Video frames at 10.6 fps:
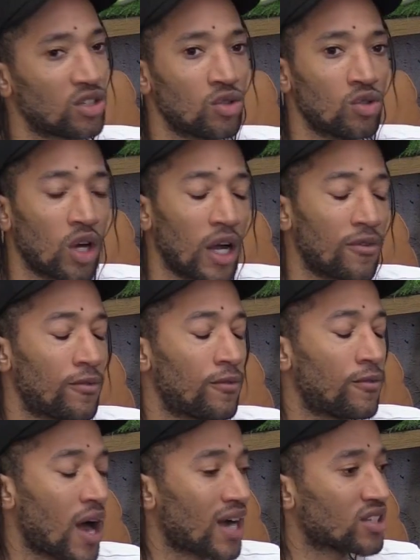you lot have
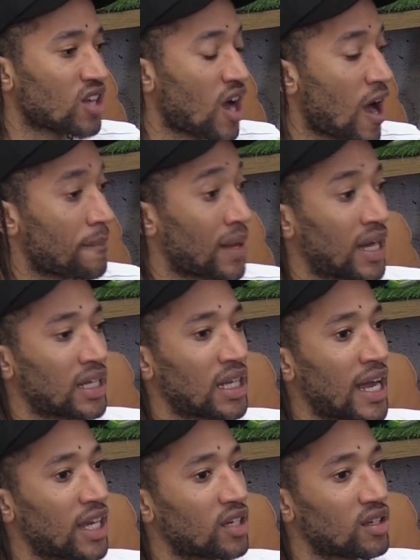fucked up, man.
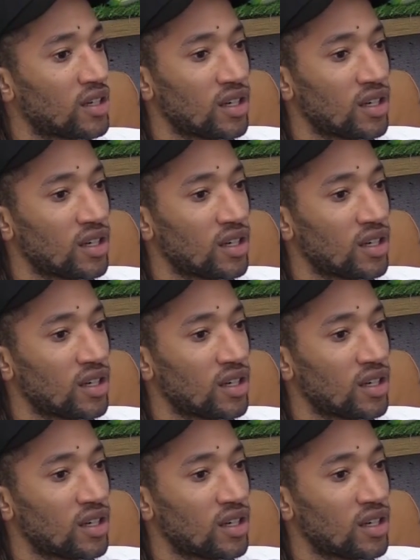Like,